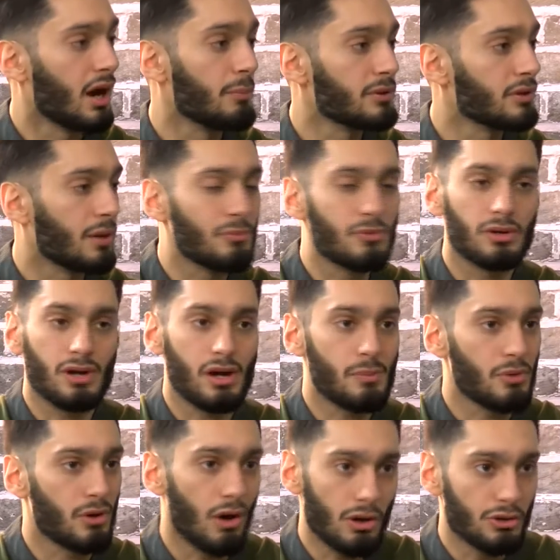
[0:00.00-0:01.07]
I mean, I'm
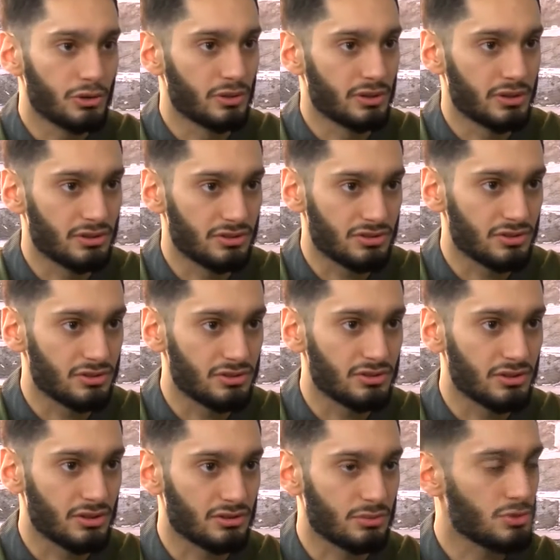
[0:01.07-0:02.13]
not arguing against these things.